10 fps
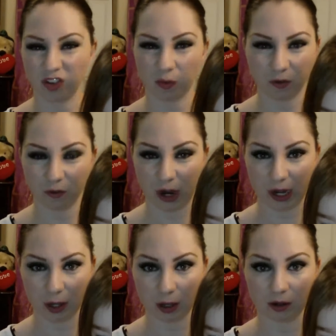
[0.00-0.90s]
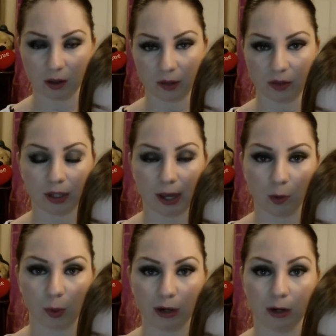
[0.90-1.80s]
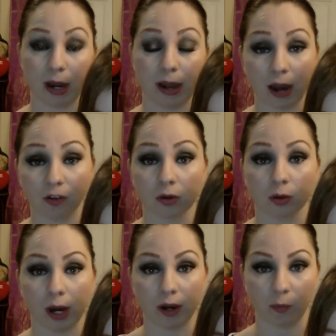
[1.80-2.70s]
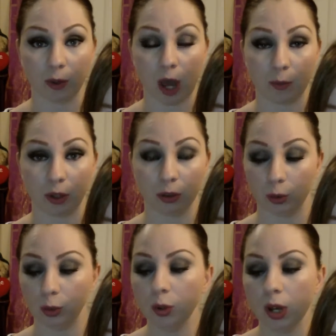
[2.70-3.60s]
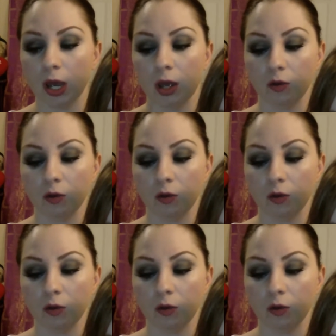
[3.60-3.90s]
It's just been fading into like the lighter brown, and my natural red has been coming through.